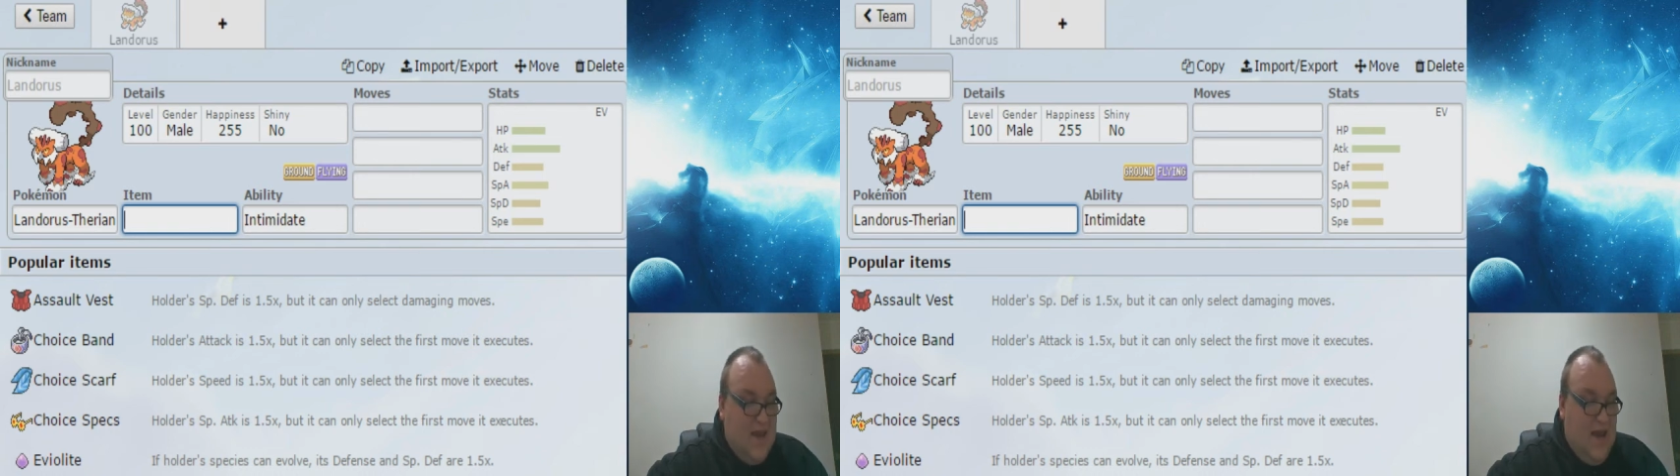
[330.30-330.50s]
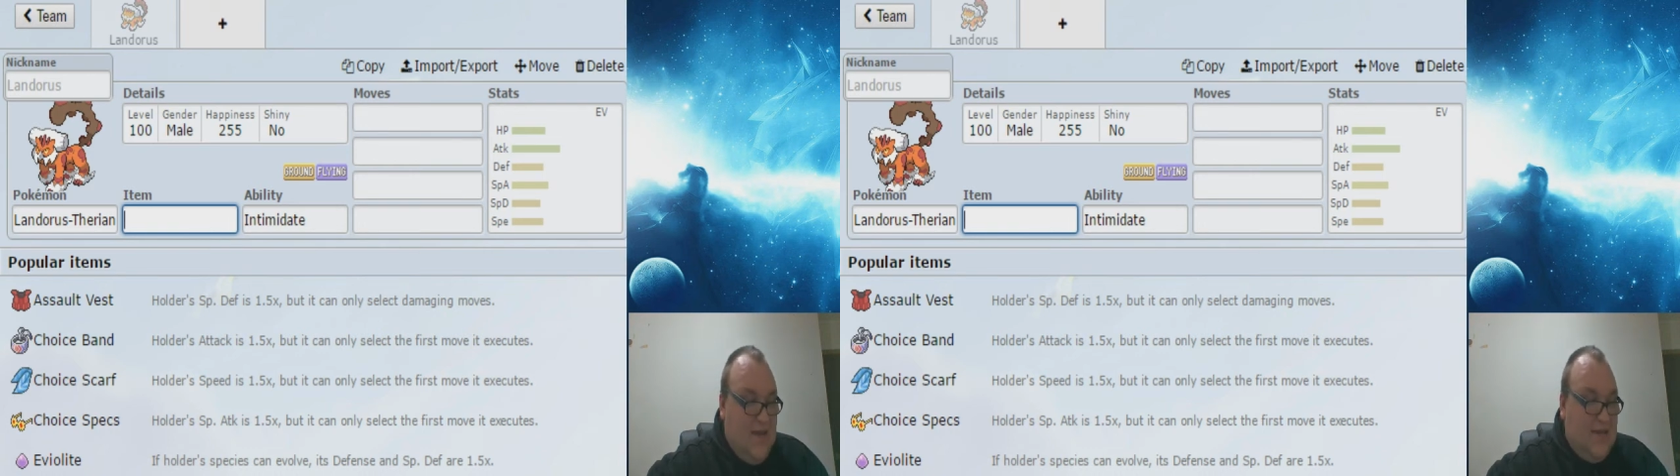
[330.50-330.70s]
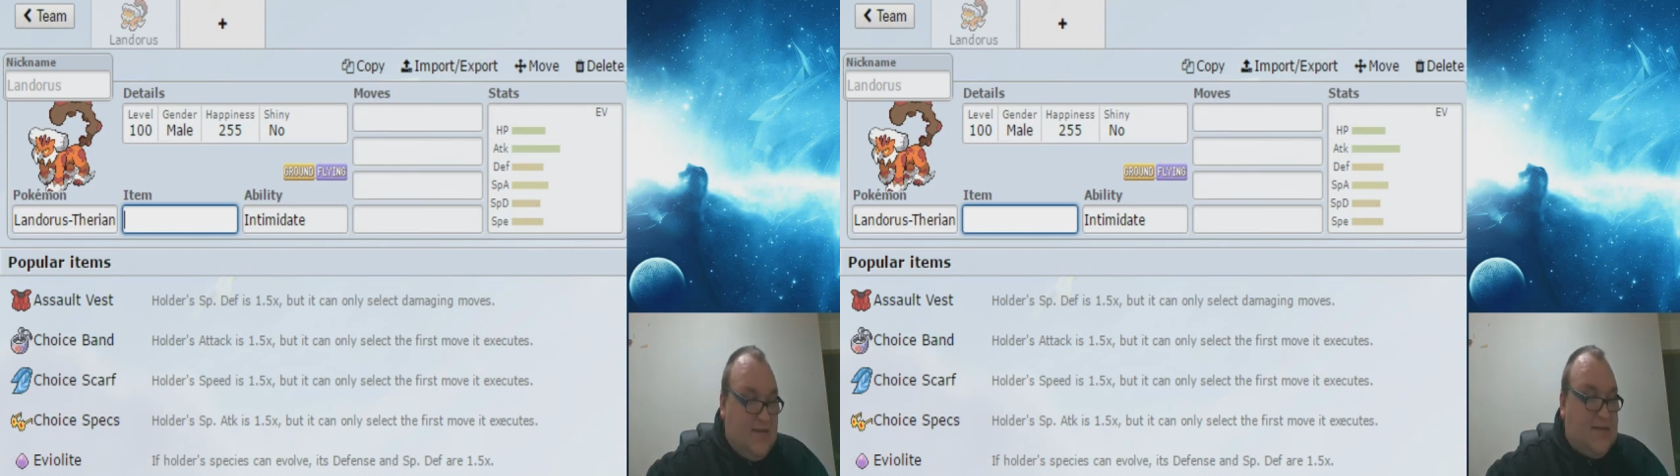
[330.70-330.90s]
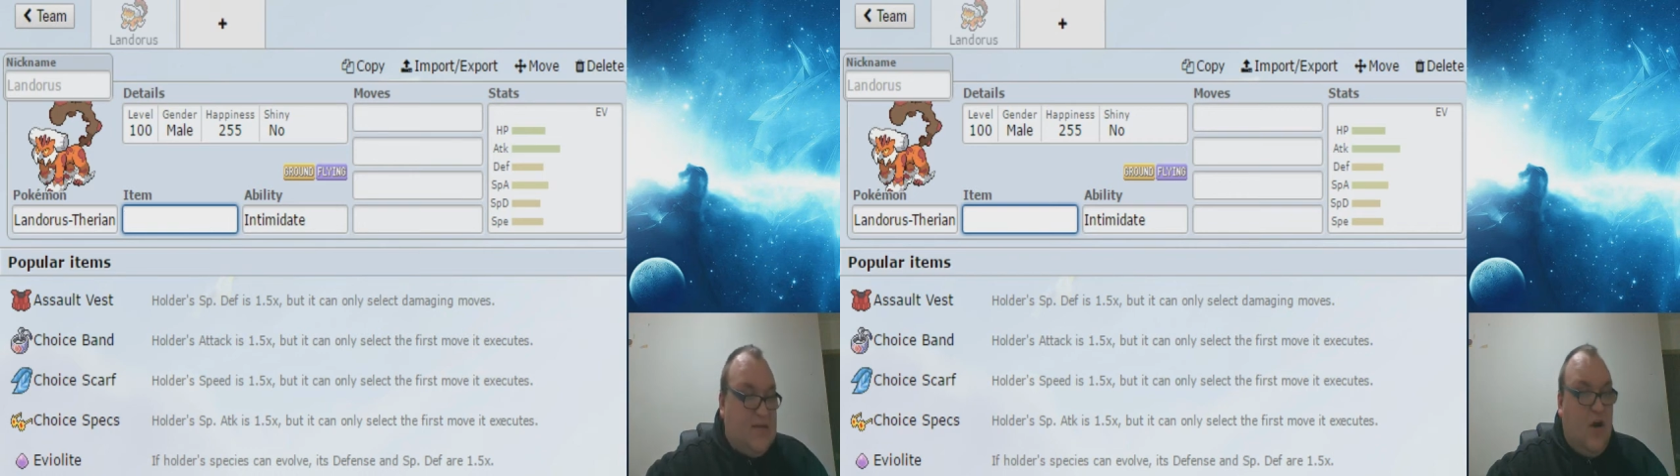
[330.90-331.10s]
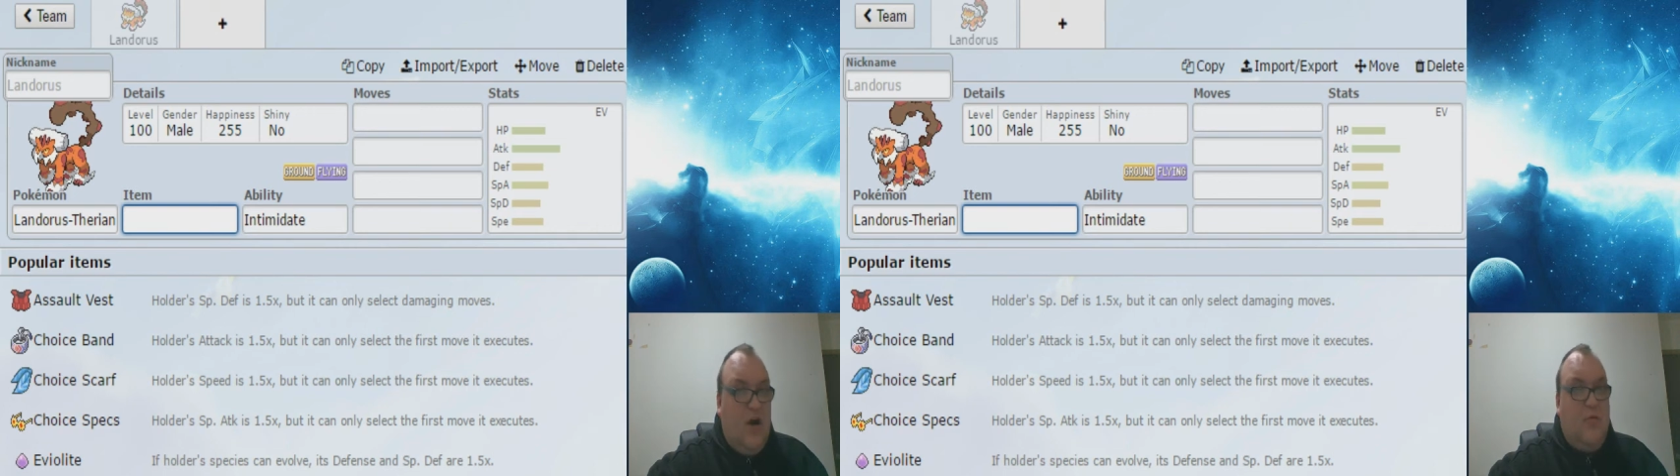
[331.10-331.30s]
And then
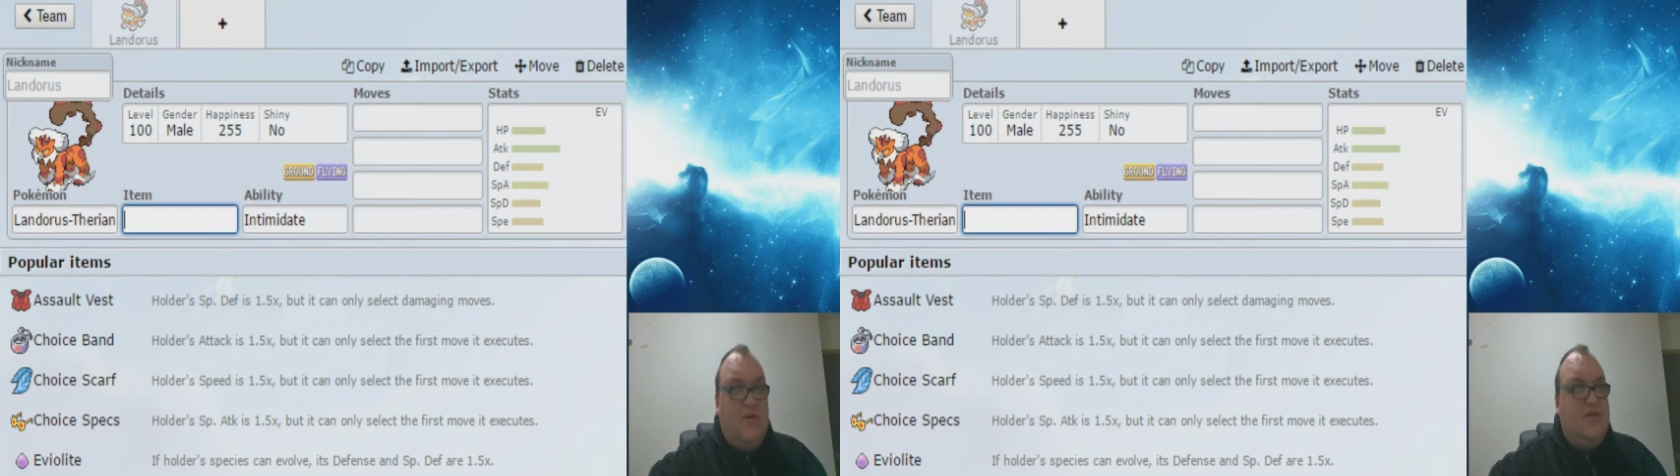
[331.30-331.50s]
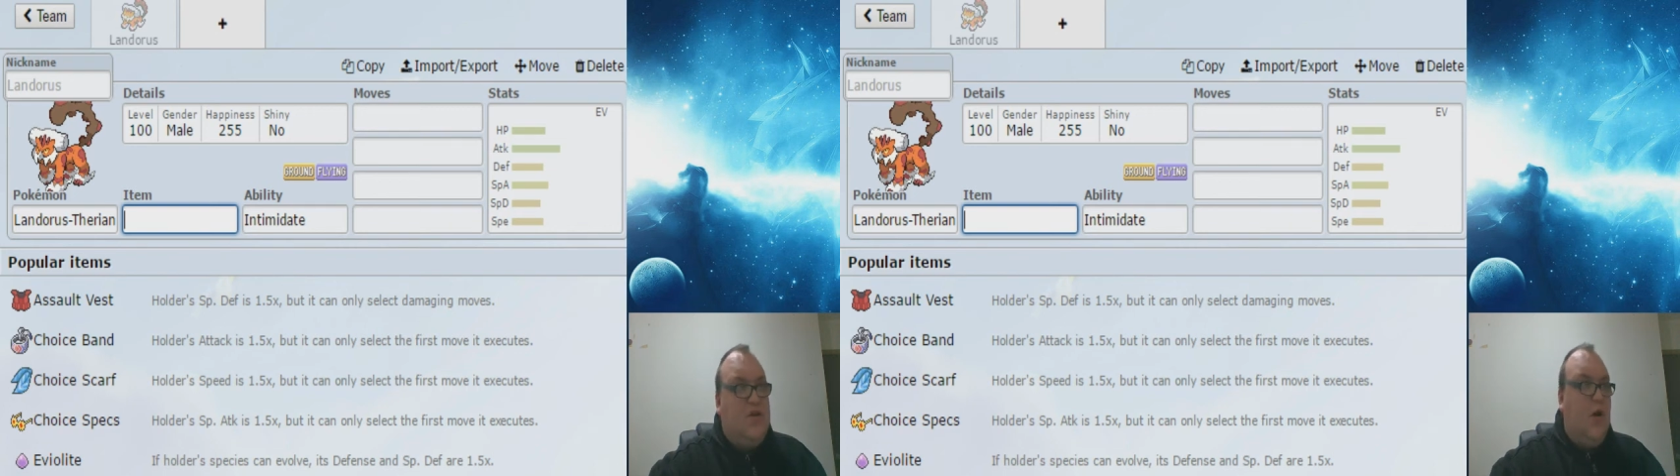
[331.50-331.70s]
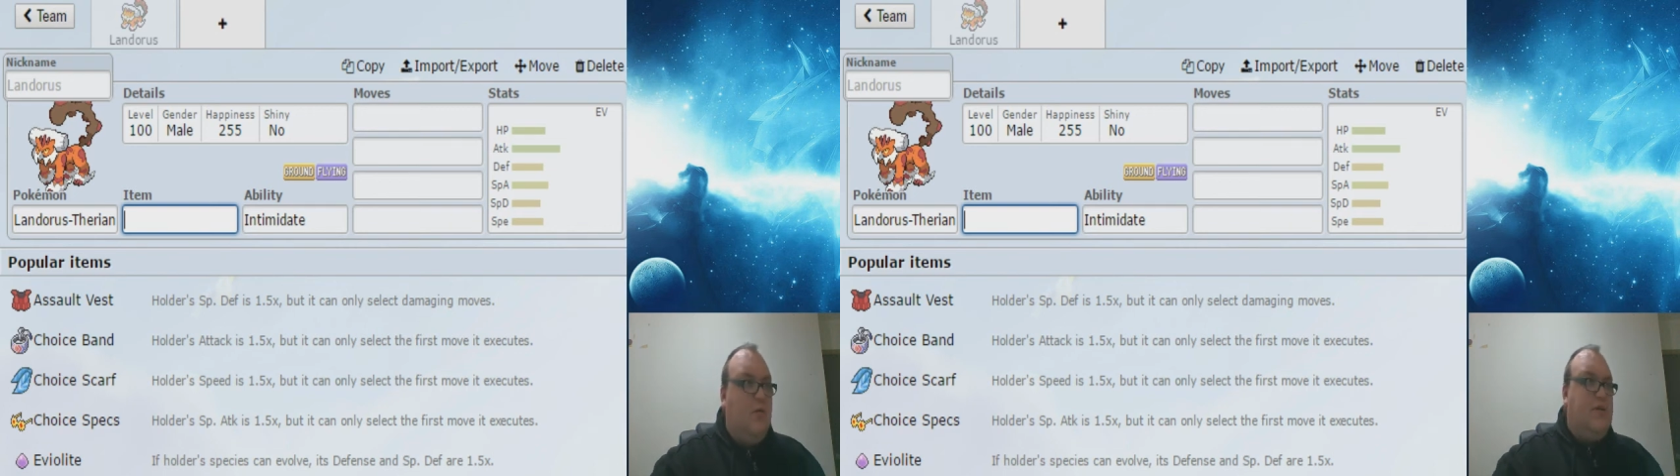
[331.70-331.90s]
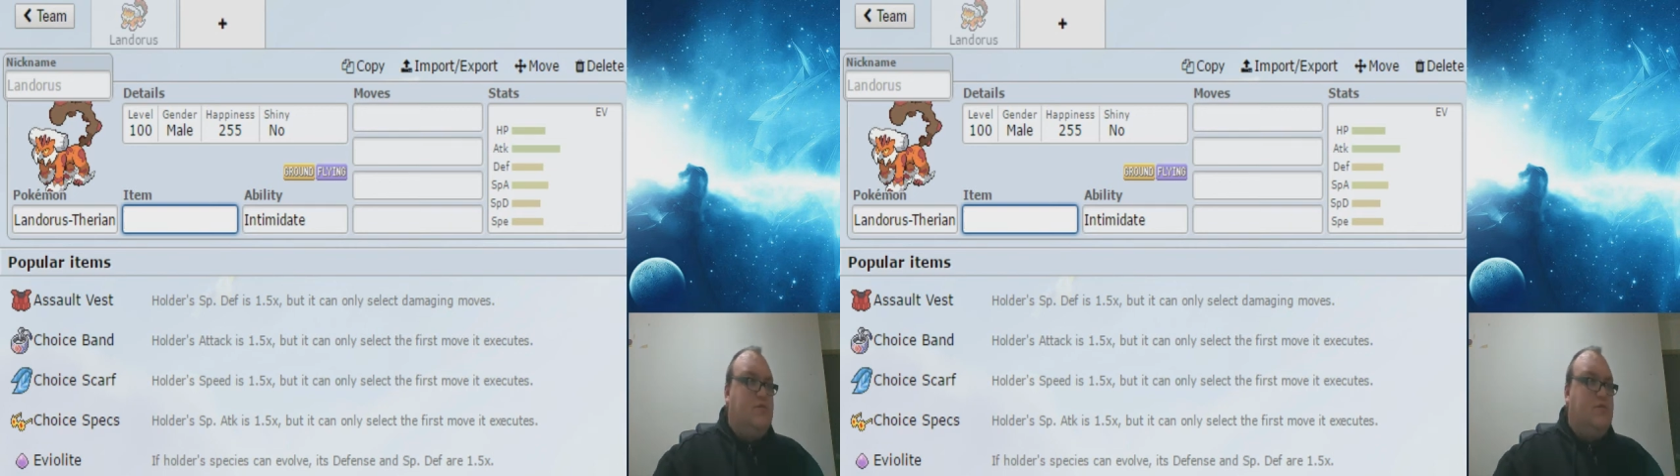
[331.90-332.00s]
Skarmory. Skarmory